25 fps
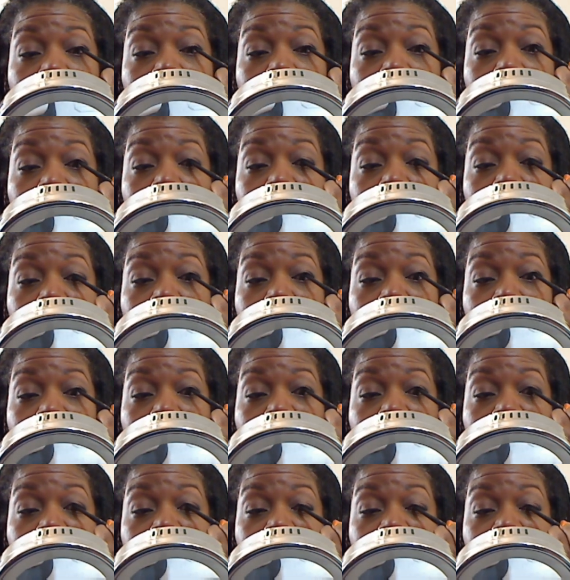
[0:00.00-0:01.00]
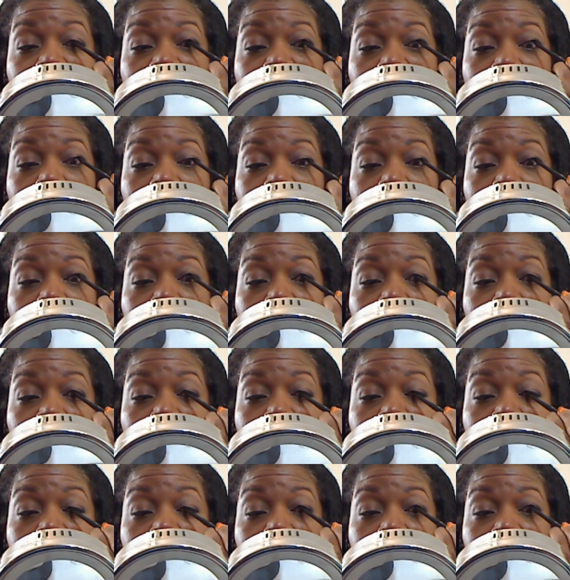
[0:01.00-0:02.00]
It gives great effect
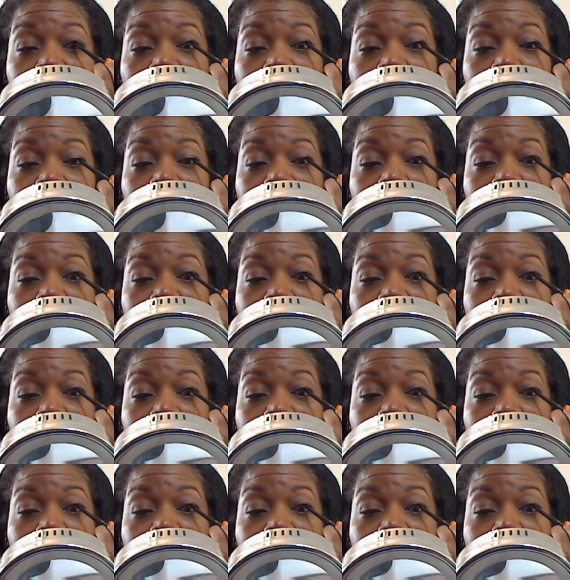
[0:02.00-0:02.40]
though, so I